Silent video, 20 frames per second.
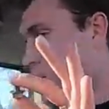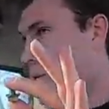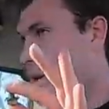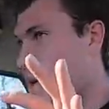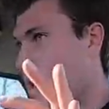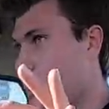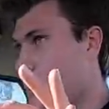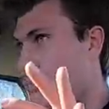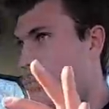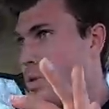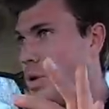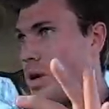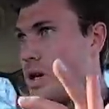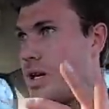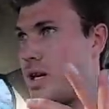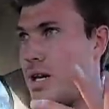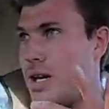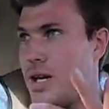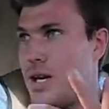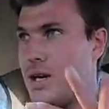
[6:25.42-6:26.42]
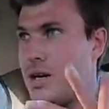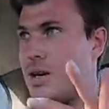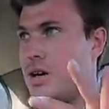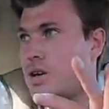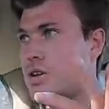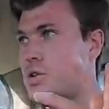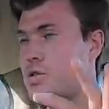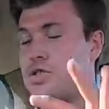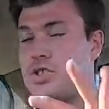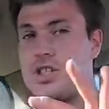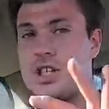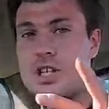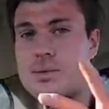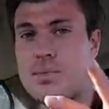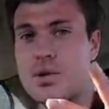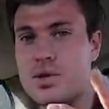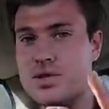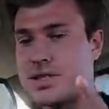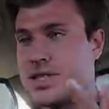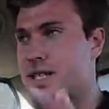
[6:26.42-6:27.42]
we gotta put new shear
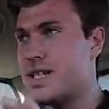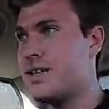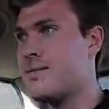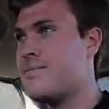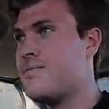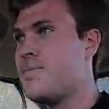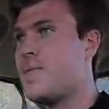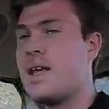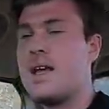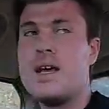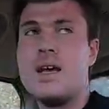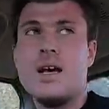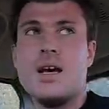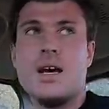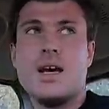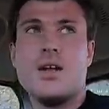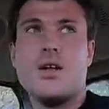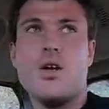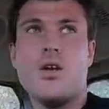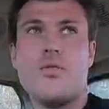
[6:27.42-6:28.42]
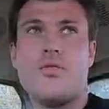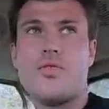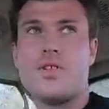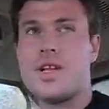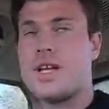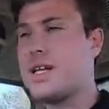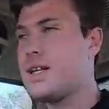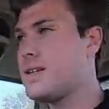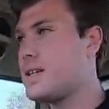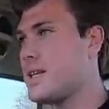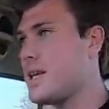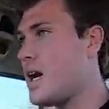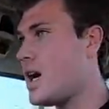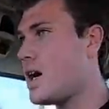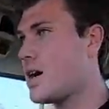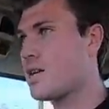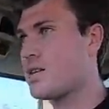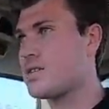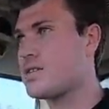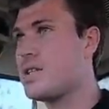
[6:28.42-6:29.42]
bolt in, and hopefully the
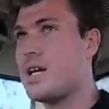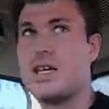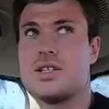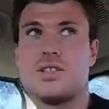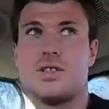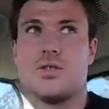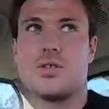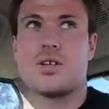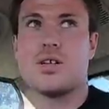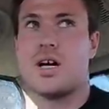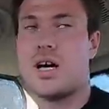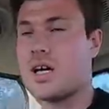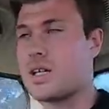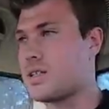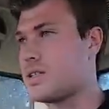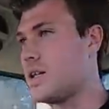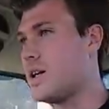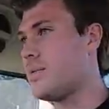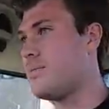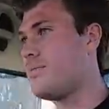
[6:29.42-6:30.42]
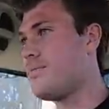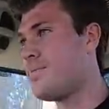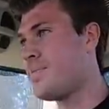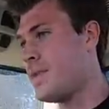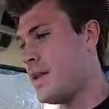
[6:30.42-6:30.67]
auger's not too clogged up.